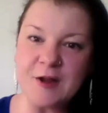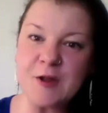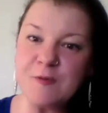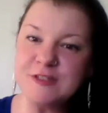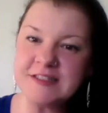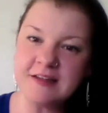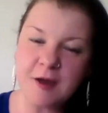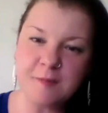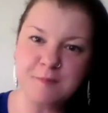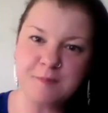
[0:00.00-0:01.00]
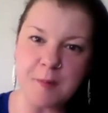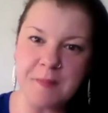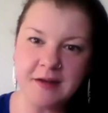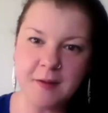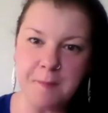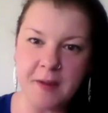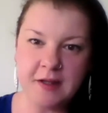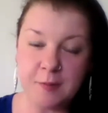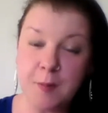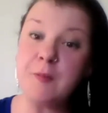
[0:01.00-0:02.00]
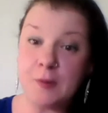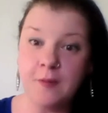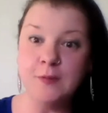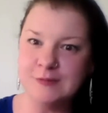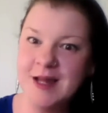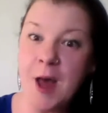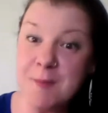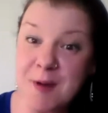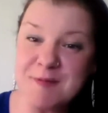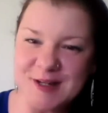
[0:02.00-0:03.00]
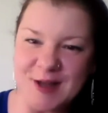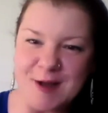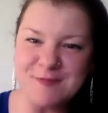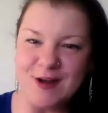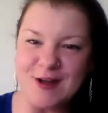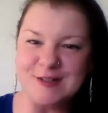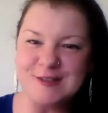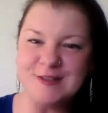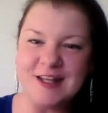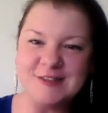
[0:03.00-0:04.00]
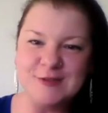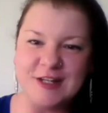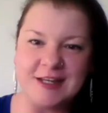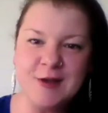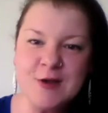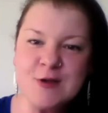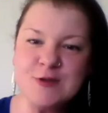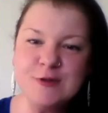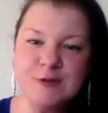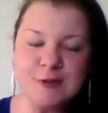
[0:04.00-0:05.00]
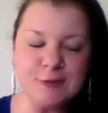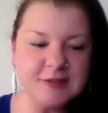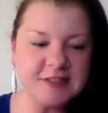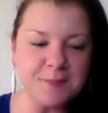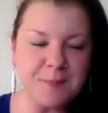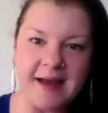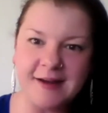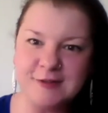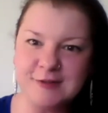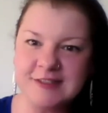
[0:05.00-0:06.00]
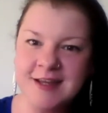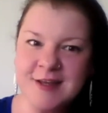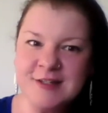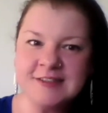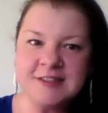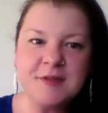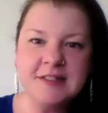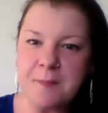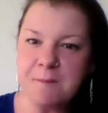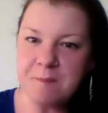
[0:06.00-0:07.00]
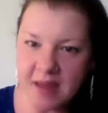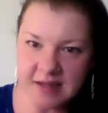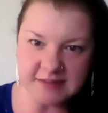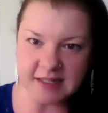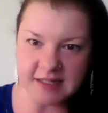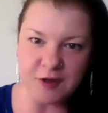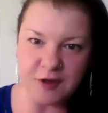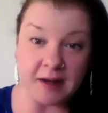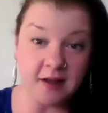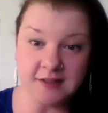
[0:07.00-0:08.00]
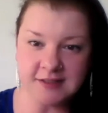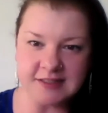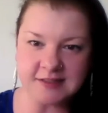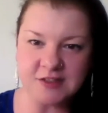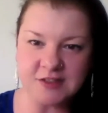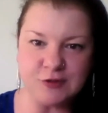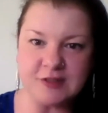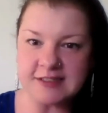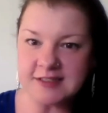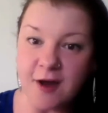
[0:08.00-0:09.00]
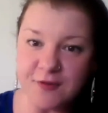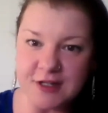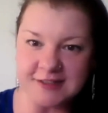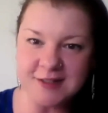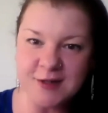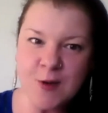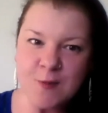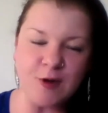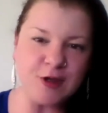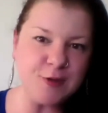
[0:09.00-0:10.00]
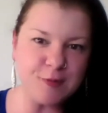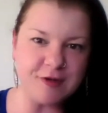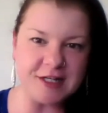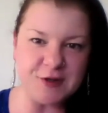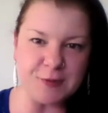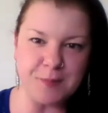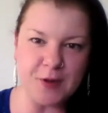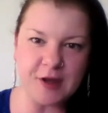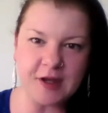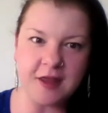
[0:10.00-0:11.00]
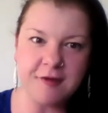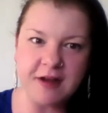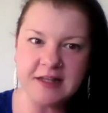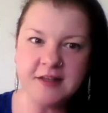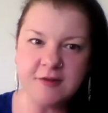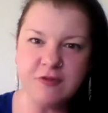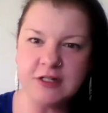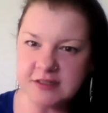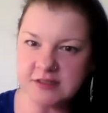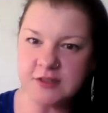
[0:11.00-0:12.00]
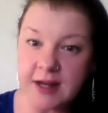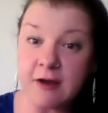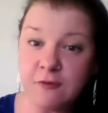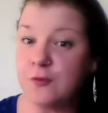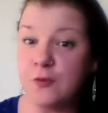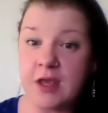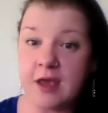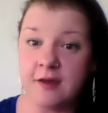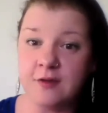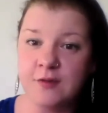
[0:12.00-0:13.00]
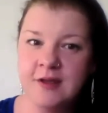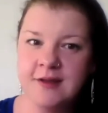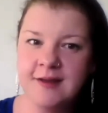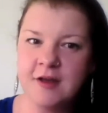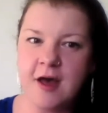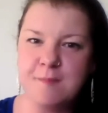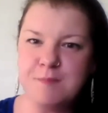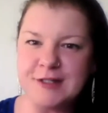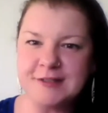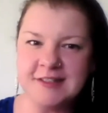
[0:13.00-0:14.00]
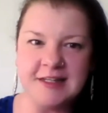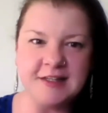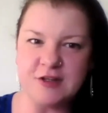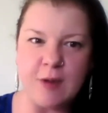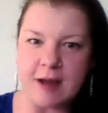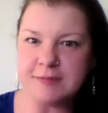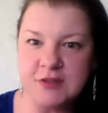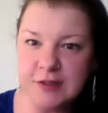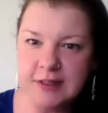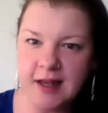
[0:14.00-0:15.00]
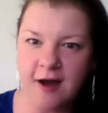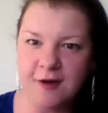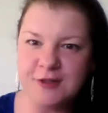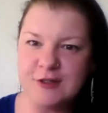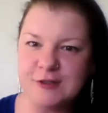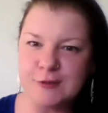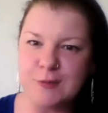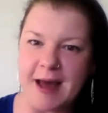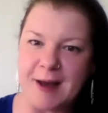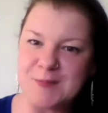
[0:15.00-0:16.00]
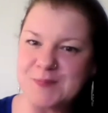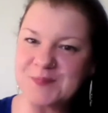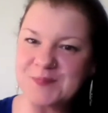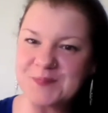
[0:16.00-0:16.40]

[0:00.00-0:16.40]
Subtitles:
And I obviously a moment ago, before I asked you that, Dawnie, you talked about some of these amazing female artists you discovered while you were reading your book. Are there any that really stood out for you personally that you absolutely love that you could talk about?